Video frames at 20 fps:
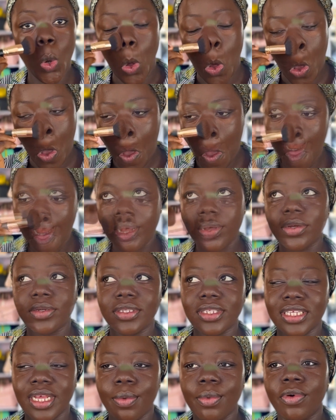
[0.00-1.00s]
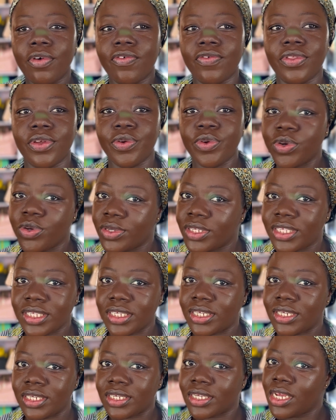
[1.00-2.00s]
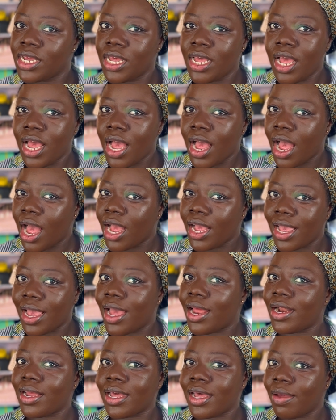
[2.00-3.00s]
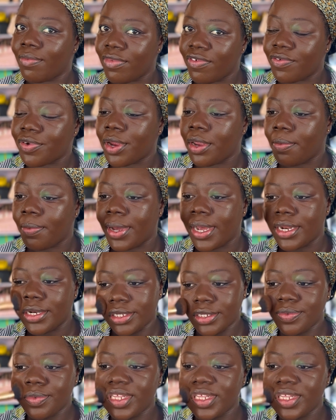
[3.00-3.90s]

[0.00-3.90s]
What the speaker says: You know how some of the roads in Ghana can be very bad?